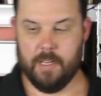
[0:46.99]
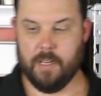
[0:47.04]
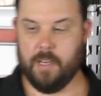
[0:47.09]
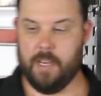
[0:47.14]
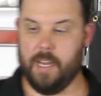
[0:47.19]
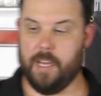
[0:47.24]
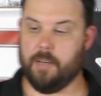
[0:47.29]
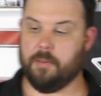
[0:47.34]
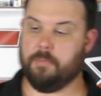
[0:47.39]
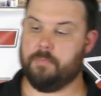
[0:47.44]

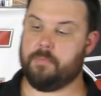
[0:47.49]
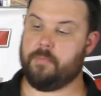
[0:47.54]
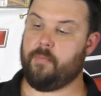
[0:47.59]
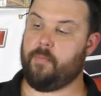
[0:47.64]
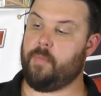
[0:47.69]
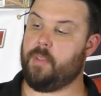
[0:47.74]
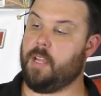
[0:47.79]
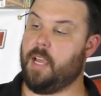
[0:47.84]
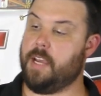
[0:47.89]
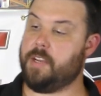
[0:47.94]
Now,
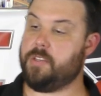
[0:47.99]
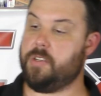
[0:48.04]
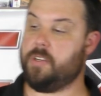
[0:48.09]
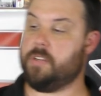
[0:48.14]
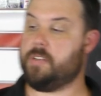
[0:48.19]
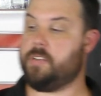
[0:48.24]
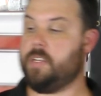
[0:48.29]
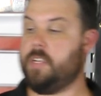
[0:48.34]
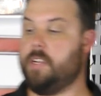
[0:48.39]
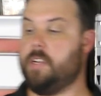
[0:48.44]
as you
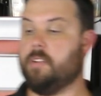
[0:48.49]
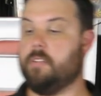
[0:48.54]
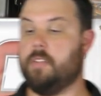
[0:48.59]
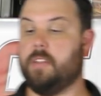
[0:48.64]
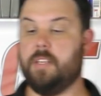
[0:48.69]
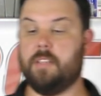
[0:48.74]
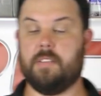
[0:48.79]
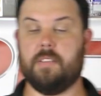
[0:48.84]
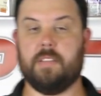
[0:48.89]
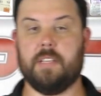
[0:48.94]
can see here,
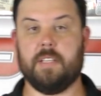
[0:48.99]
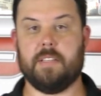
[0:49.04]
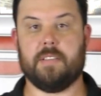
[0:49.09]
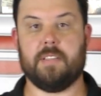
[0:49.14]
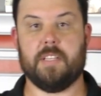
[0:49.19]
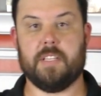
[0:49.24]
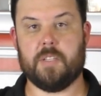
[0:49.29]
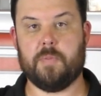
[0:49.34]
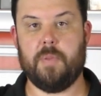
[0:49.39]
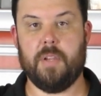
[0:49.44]
this is a
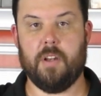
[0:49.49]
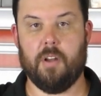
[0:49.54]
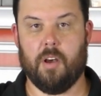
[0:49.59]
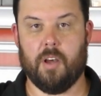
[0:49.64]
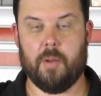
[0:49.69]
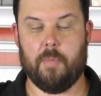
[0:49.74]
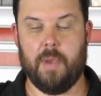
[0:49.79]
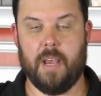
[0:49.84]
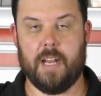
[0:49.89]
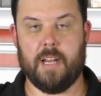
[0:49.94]
six-speed
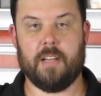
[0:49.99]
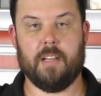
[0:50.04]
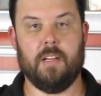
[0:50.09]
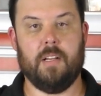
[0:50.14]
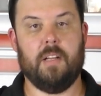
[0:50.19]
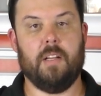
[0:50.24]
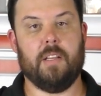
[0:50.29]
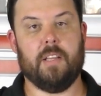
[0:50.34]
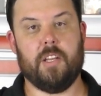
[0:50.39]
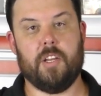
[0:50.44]
automatic
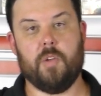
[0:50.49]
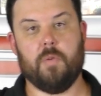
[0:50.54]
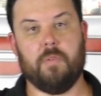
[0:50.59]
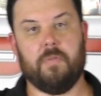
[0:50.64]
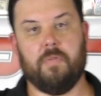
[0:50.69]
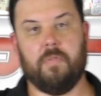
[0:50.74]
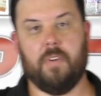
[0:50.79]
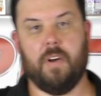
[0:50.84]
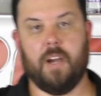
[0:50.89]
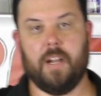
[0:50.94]
that you
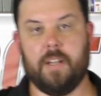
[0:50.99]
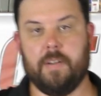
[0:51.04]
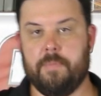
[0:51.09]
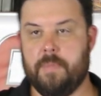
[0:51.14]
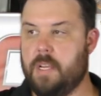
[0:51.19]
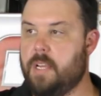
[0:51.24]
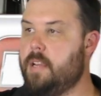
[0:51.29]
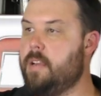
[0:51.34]
would find